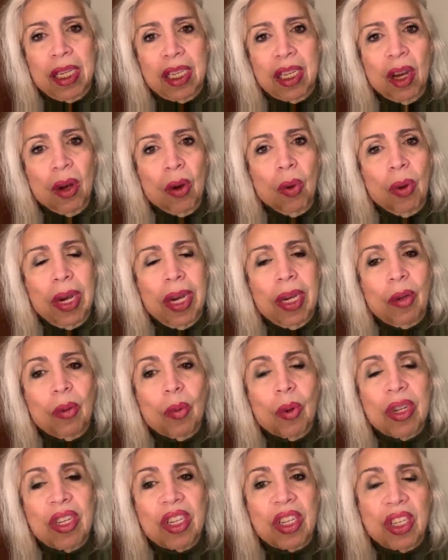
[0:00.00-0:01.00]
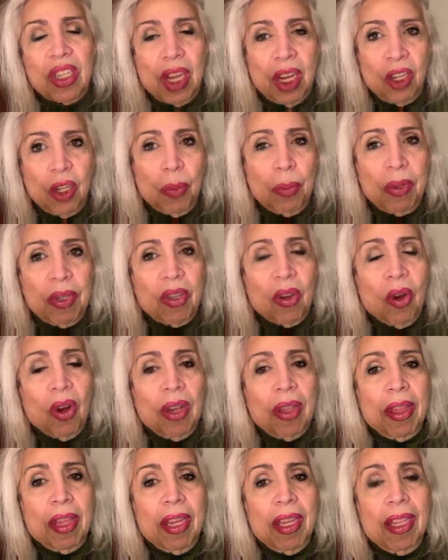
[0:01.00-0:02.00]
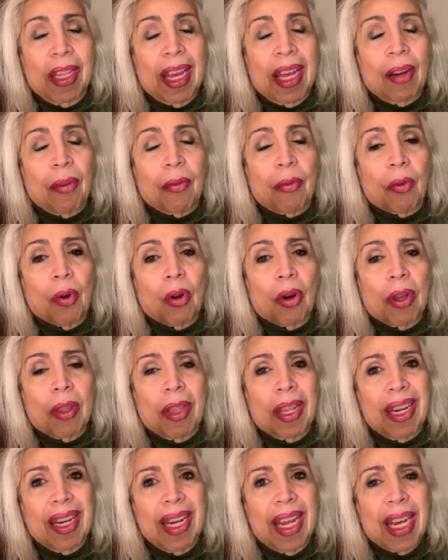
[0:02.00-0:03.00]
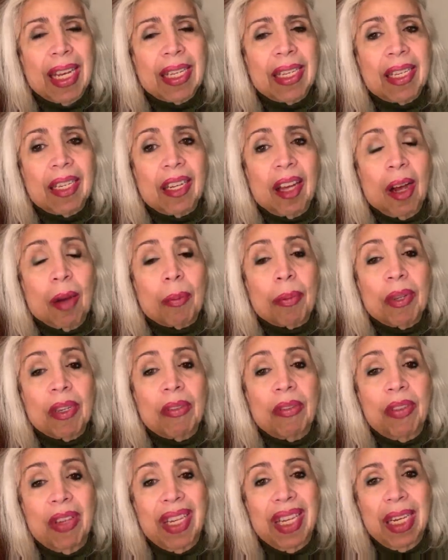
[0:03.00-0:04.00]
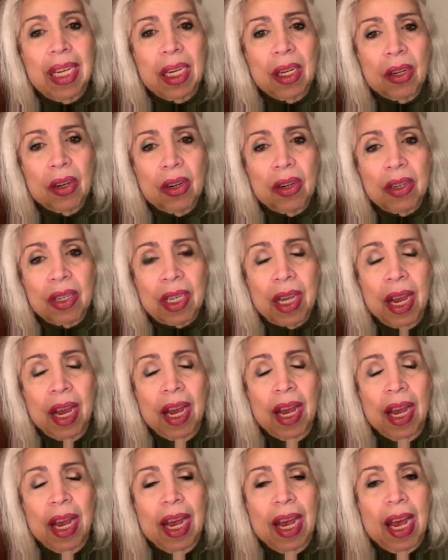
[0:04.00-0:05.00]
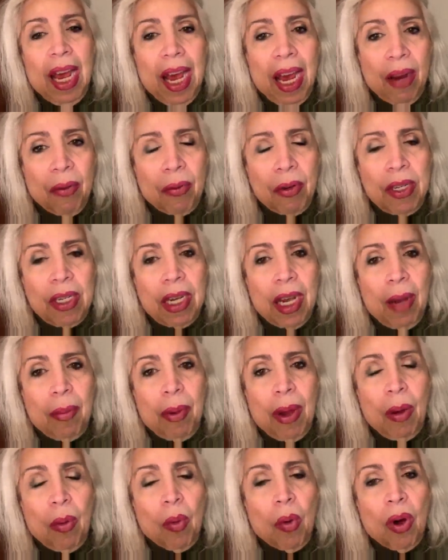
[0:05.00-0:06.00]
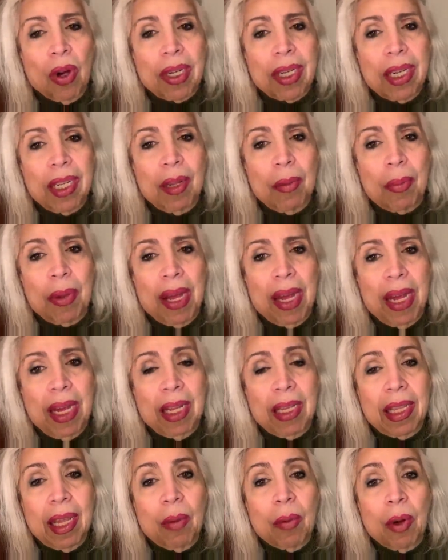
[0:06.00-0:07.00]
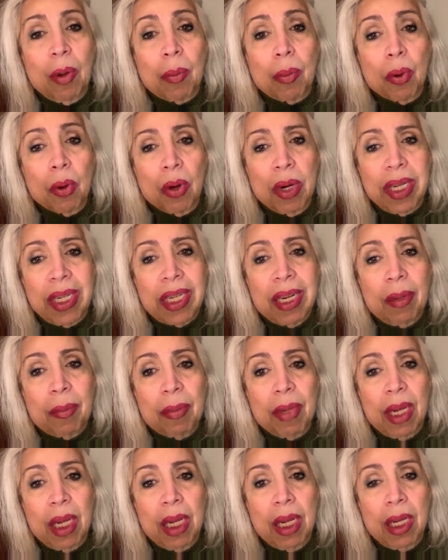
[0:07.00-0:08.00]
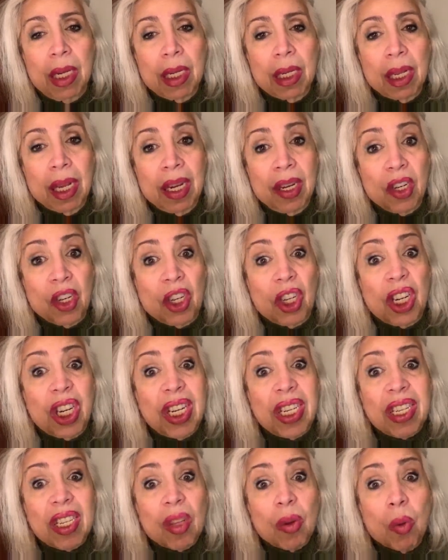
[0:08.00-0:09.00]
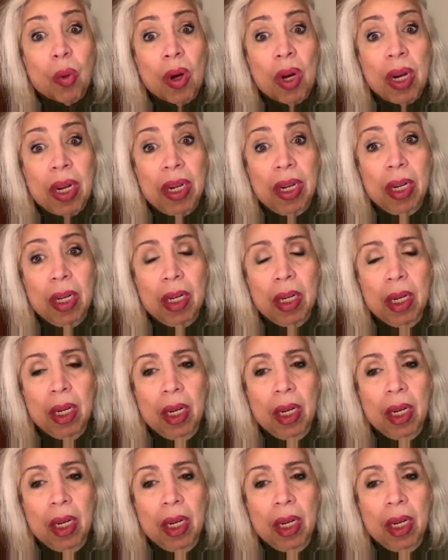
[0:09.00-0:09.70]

So it was such a bizarre thing that for the next couple of years, every time I walked in the bank, they would point at me like, "She's the one."